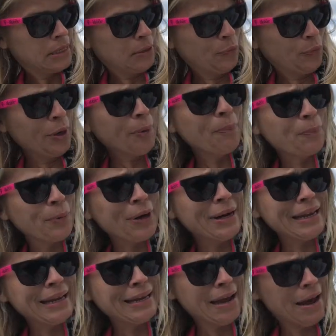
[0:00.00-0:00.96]
We're
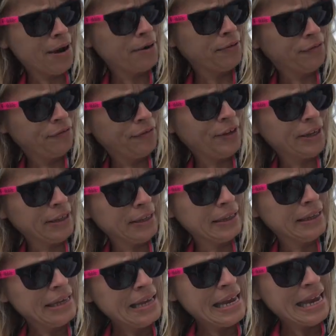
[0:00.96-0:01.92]
pretty darn
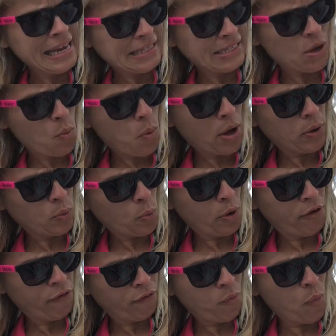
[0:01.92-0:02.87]
full. It's a one
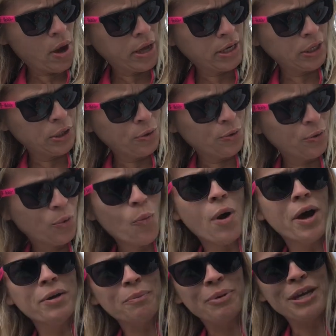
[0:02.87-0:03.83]
wolf, one loon, one